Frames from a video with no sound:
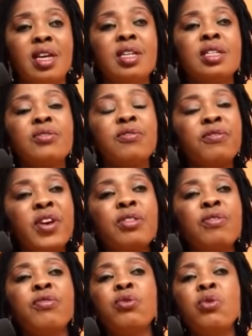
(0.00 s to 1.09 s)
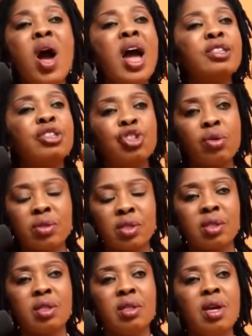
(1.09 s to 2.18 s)
he's faithful and
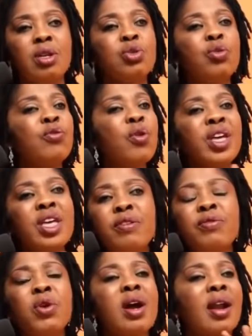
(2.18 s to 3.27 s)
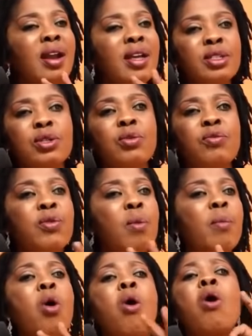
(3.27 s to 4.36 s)
just to forgive you and cleanse you
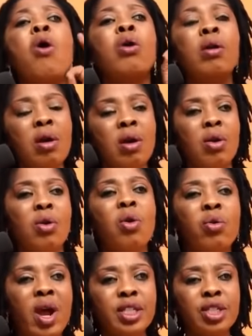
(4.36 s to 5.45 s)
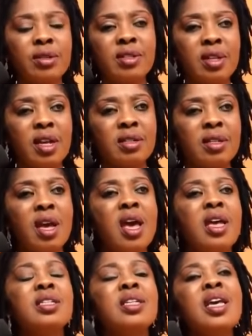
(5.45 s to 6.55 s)
from all unrighteousness.
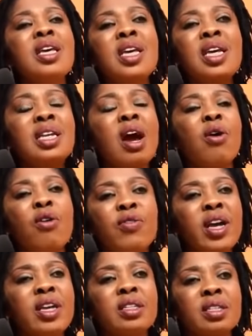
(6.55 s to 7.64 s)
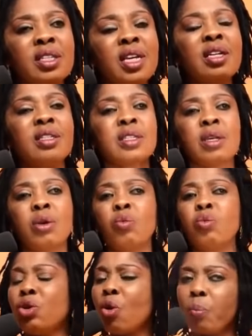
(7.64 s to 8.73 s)
He said, he that cover his sins
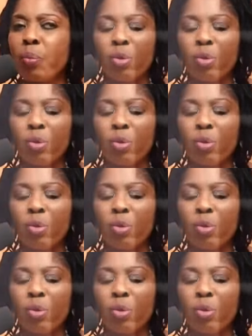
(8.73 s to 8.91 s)
will not